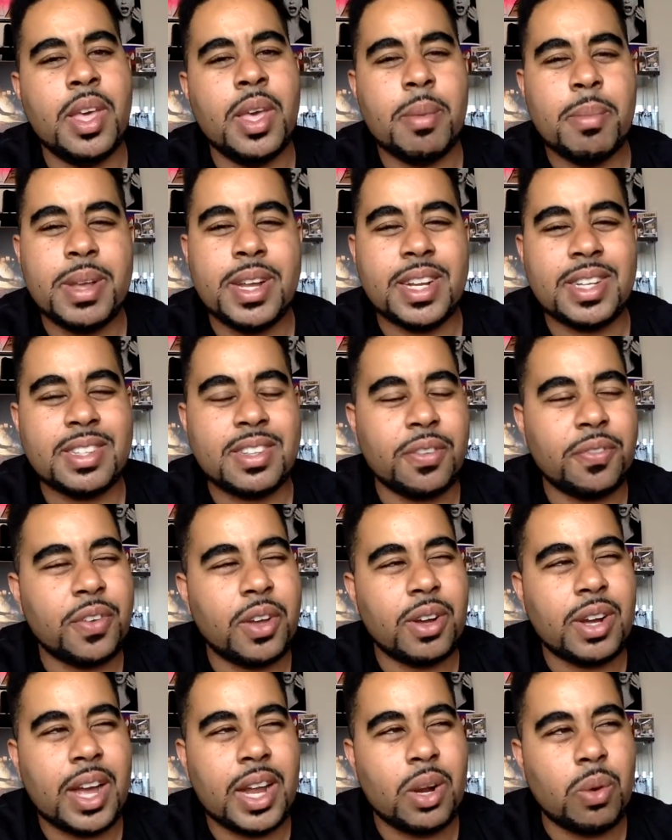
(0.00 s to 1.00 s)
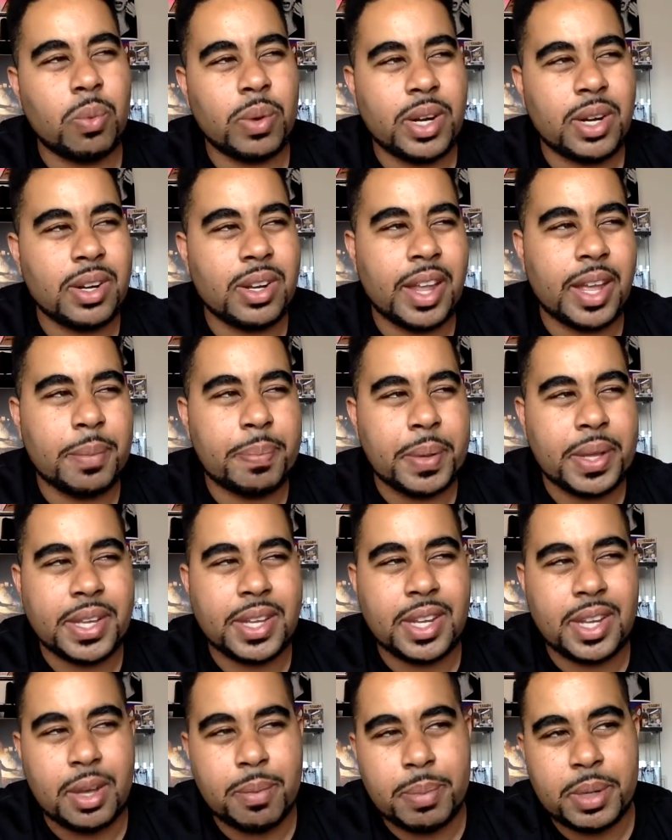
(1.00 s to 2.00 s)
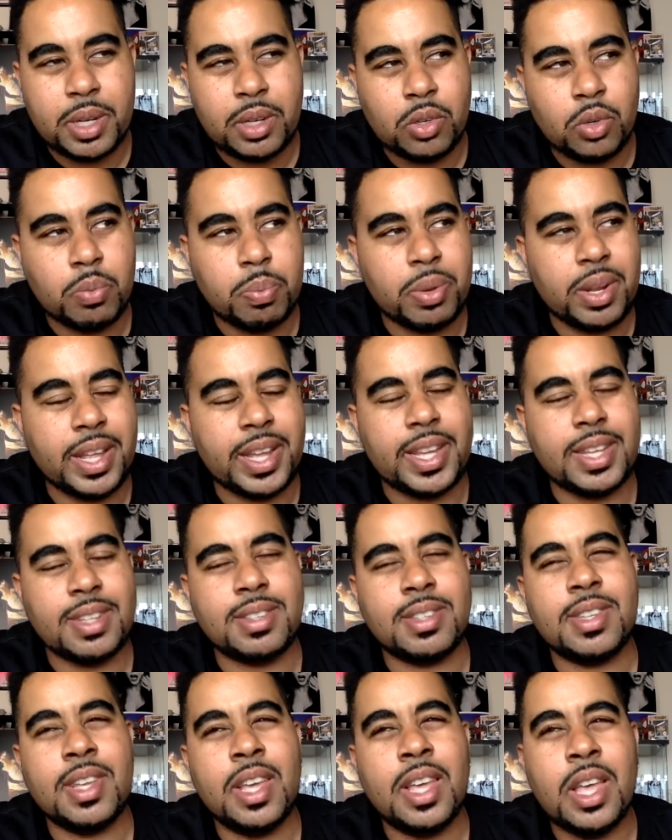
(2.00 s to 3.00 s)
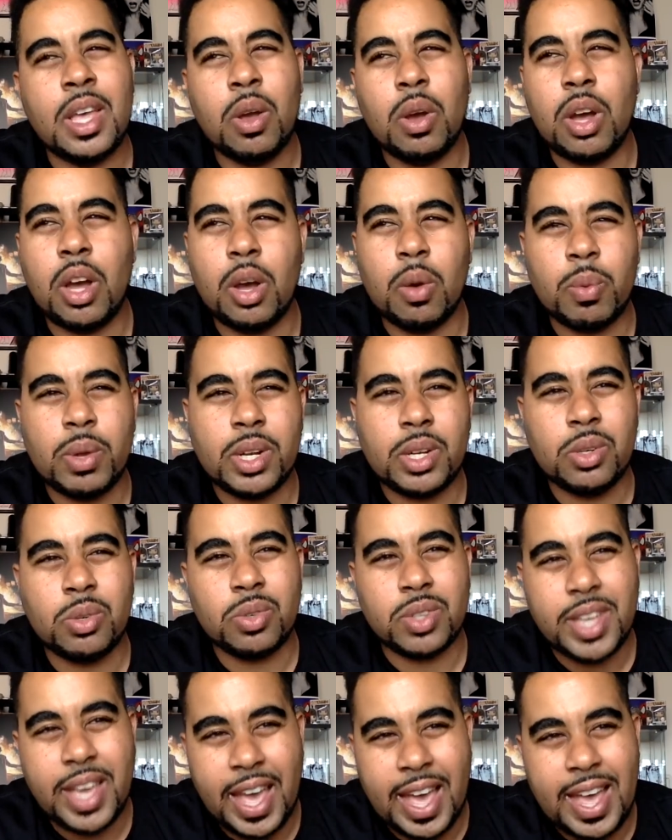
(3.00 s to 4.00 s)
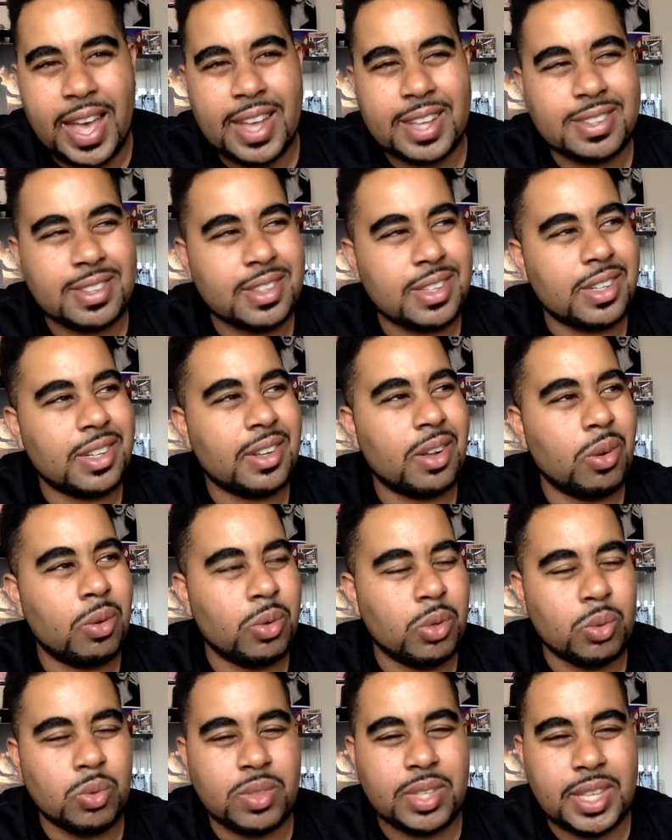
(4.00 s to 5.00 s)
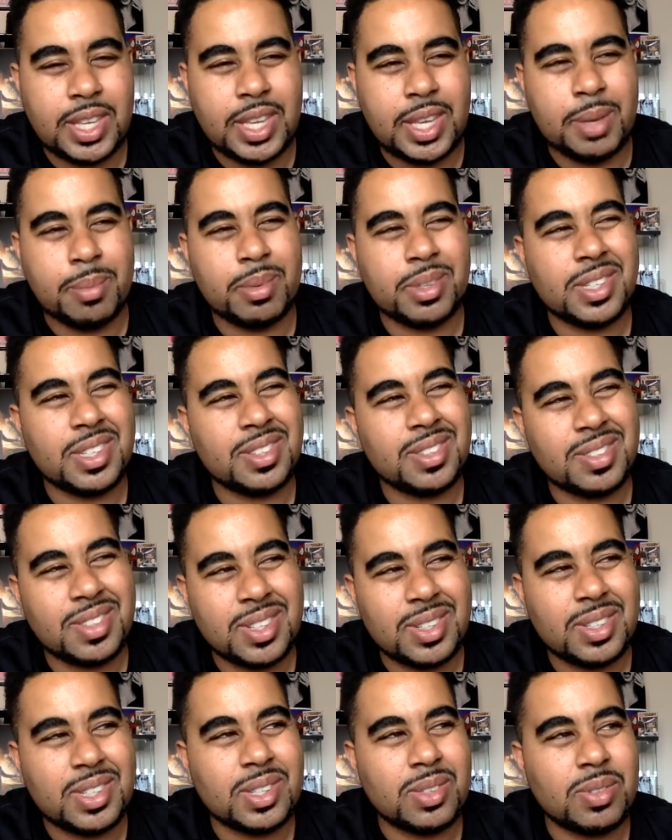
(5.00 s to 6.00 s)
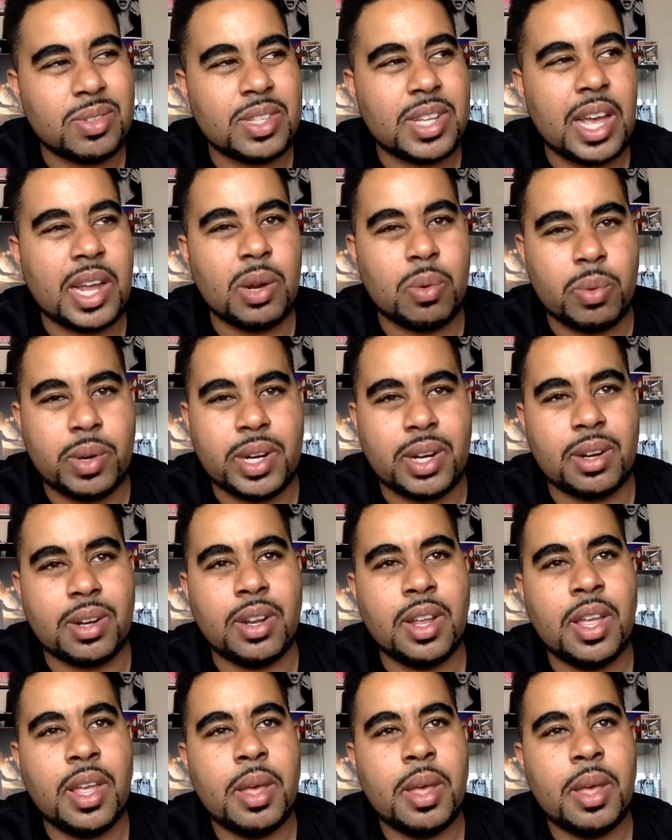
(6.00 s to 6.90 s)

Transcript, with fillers: Because it felt kind of weird, like, picking up in a new place with a new cast and a whole new team. And it just was kind of weird.